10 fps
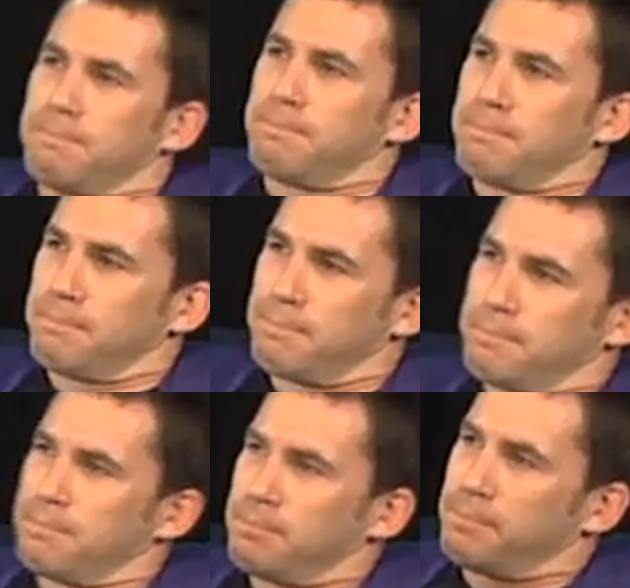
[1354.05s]

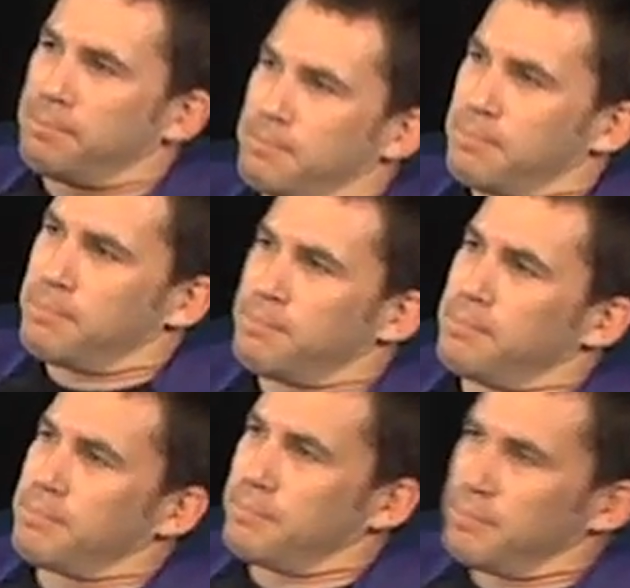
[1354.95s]

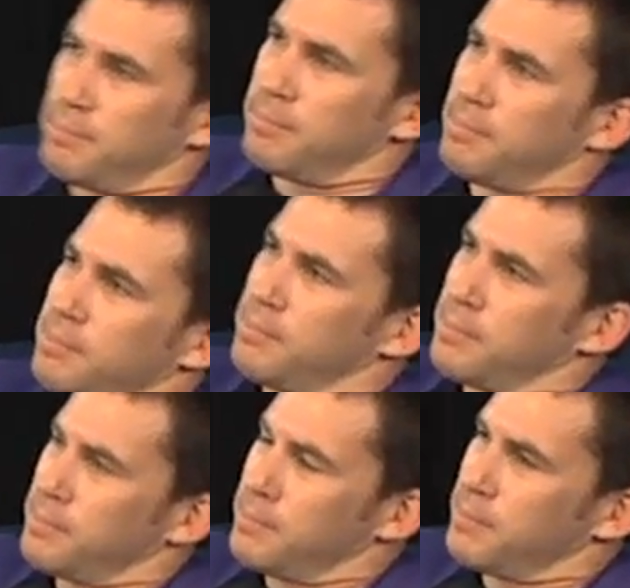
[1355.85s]

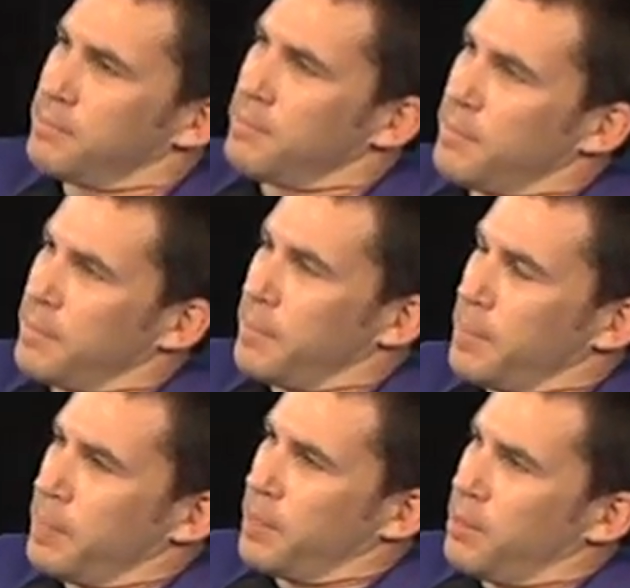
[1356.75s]

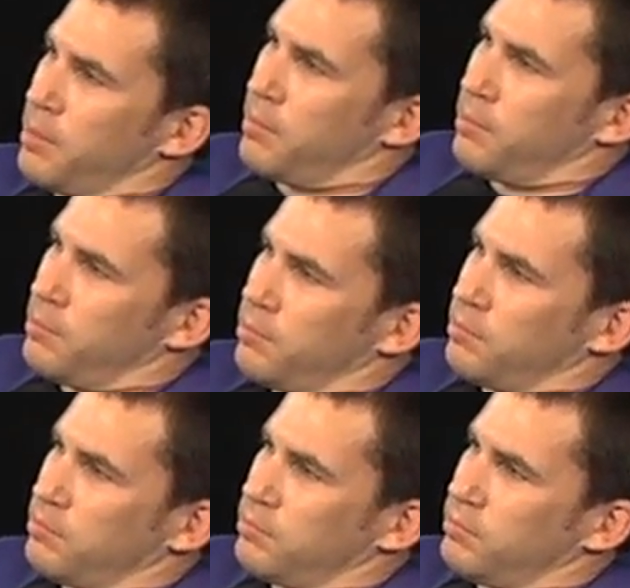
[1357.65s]

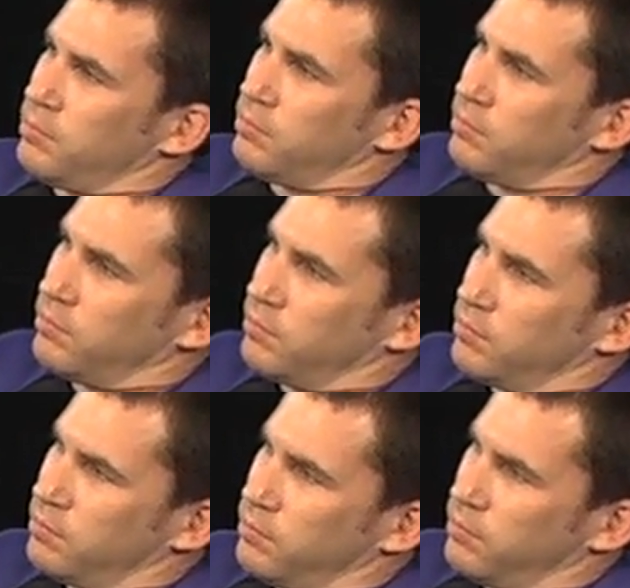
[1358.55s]

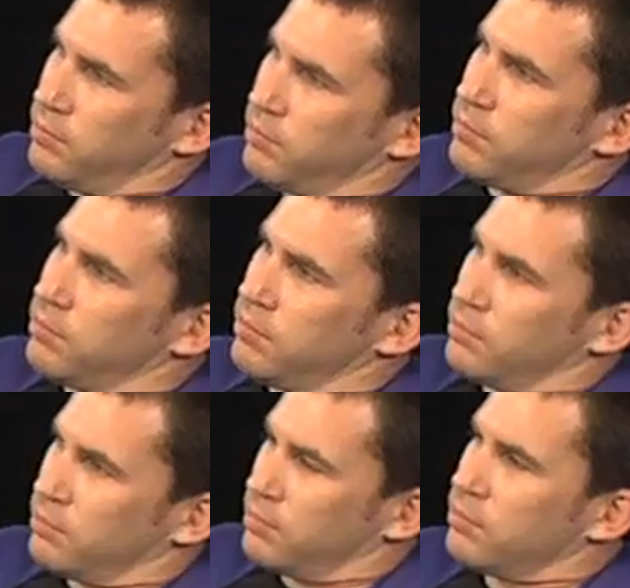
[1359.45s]

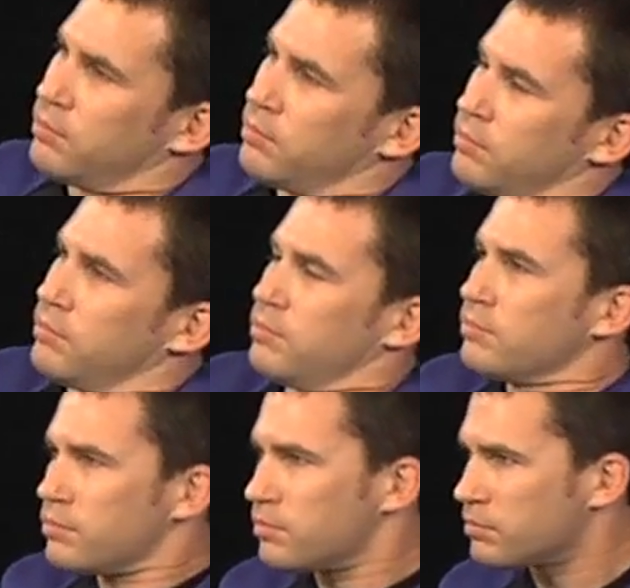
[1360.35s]

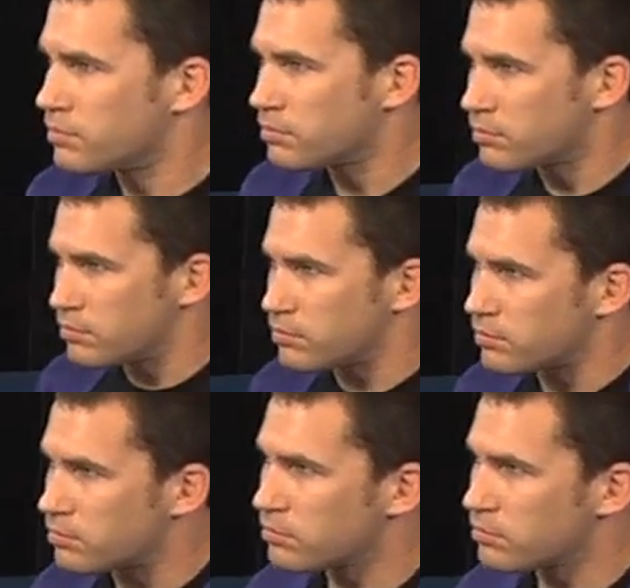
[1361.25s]
(not speaking)